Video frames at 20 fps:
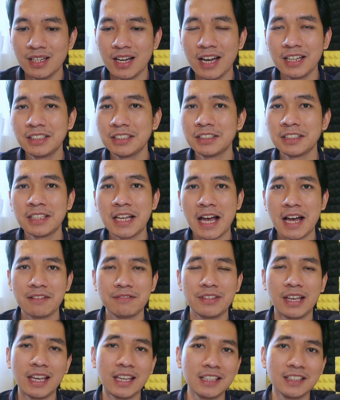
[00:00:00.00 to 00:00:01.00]
I didn't
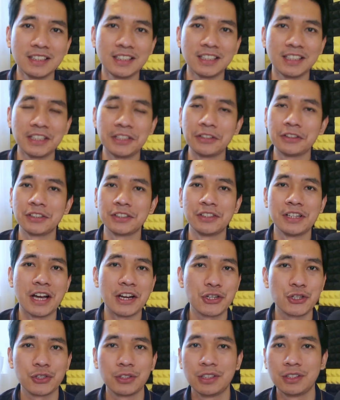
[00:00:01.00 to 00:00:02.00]
have any
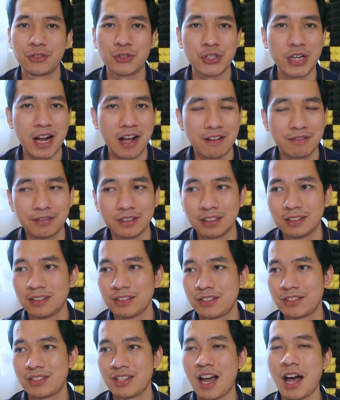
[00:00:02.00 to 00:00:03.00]
international
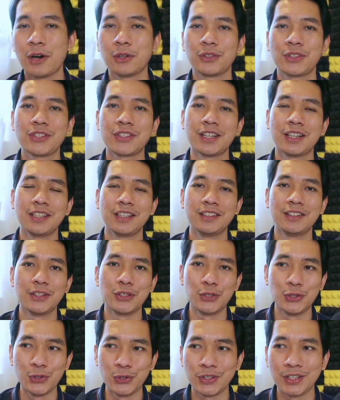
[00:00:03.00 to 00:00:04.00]
travels outside
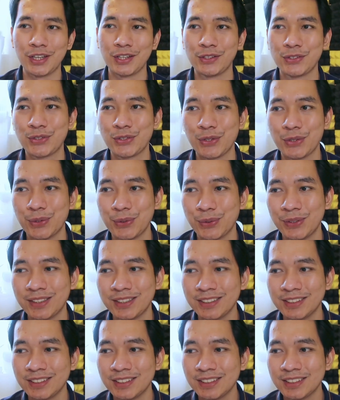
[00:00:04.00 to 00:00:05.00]
the UK, so
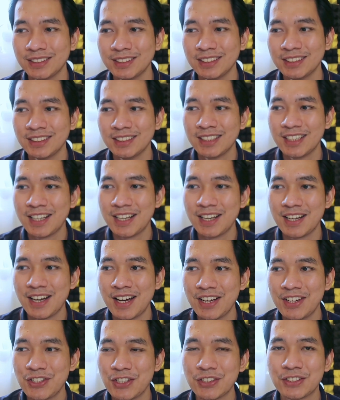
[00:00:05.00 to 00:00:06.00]

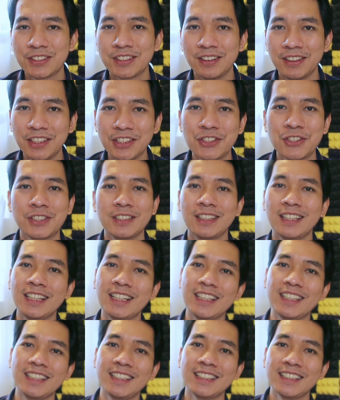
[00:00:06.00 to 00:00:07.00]
I just
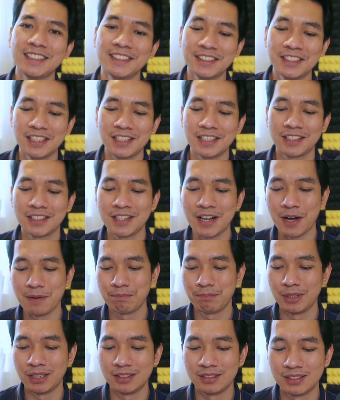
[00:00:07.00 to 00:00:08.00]
literally
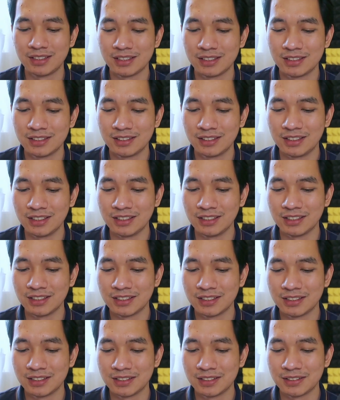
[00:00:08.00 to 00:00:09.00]
copied
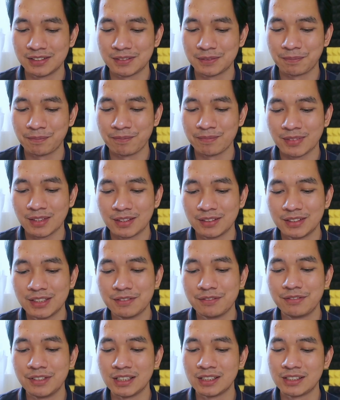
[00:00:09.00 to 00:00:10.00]
the
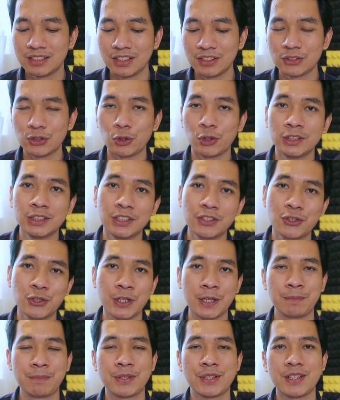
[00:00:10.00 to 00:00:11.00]
visits or the
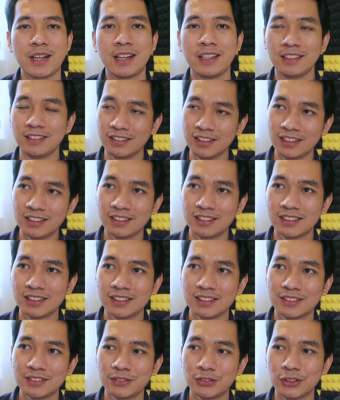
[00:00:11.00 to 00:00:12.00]
trips I
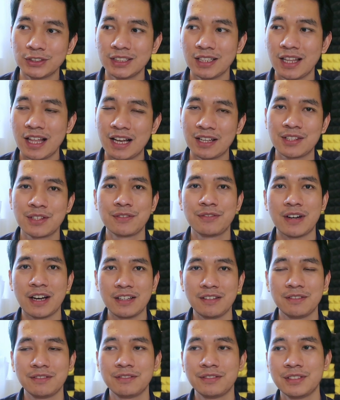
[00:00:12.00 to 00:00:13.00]
did for the last
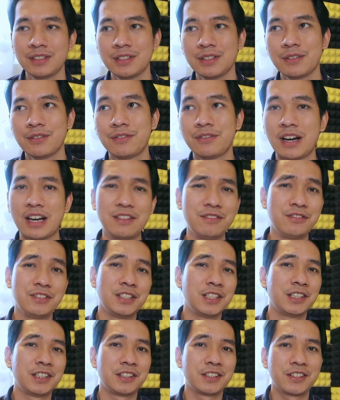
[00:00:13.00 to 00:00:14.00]
five
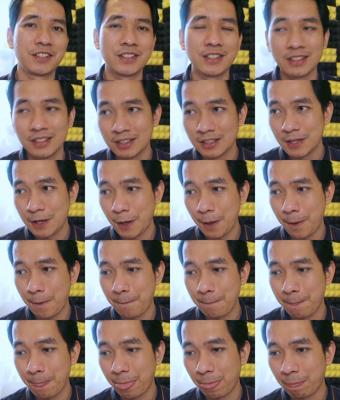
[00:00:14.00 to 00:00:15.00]
years
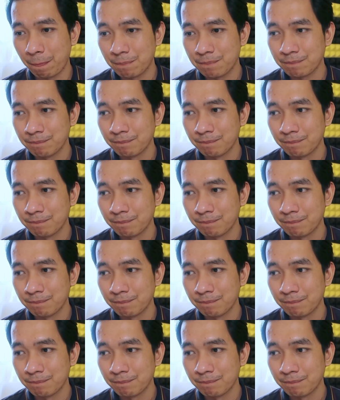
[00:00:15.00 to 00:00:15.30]
on